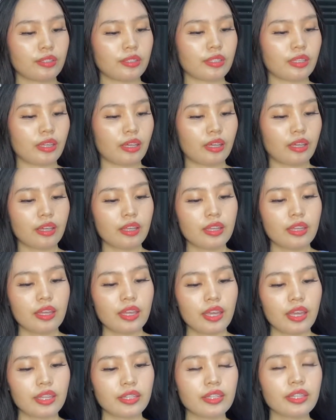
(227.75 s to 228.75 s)
Yeah,
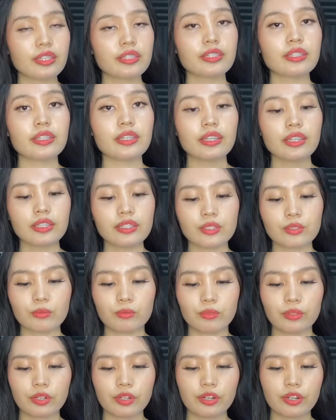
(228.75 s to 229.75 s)
and it is
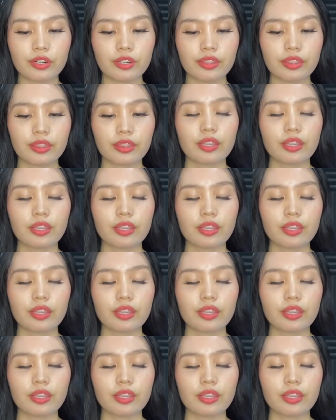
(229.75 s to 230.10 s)
worth